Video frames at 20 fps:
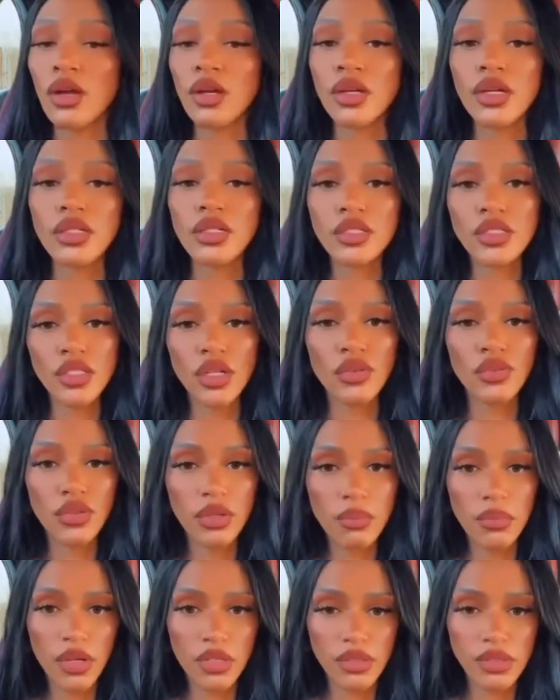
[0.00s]
So for
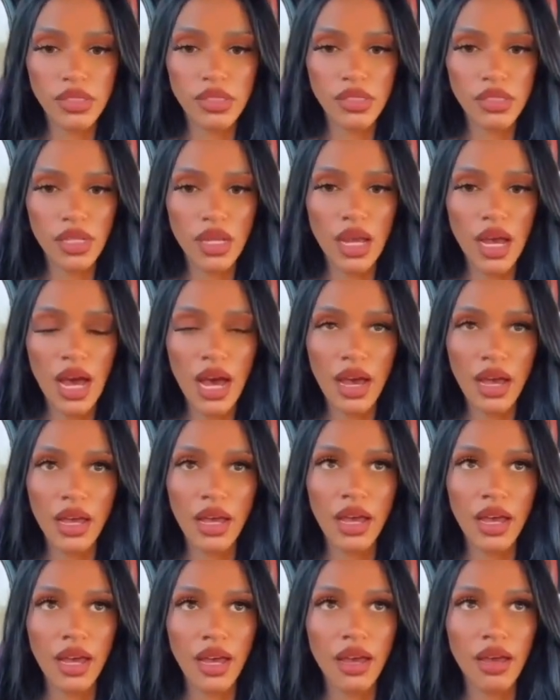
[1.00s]
months I
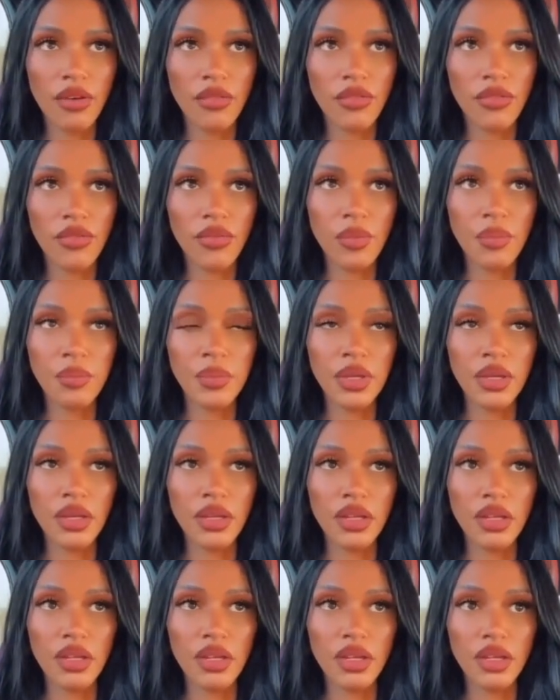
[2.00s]
have
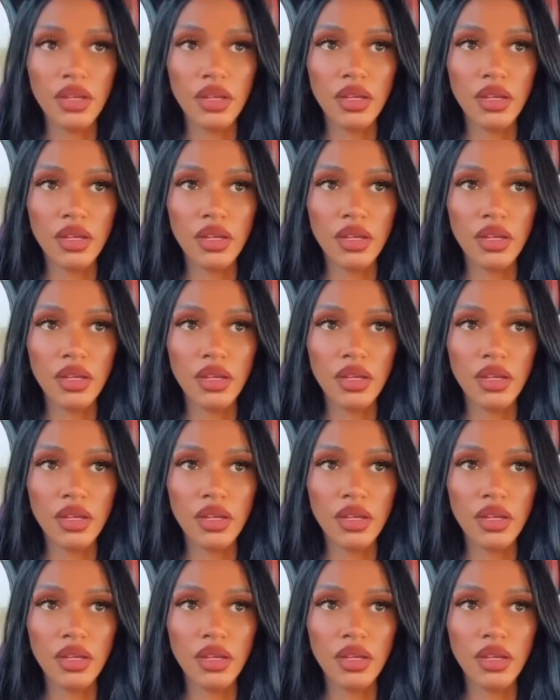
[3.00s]
been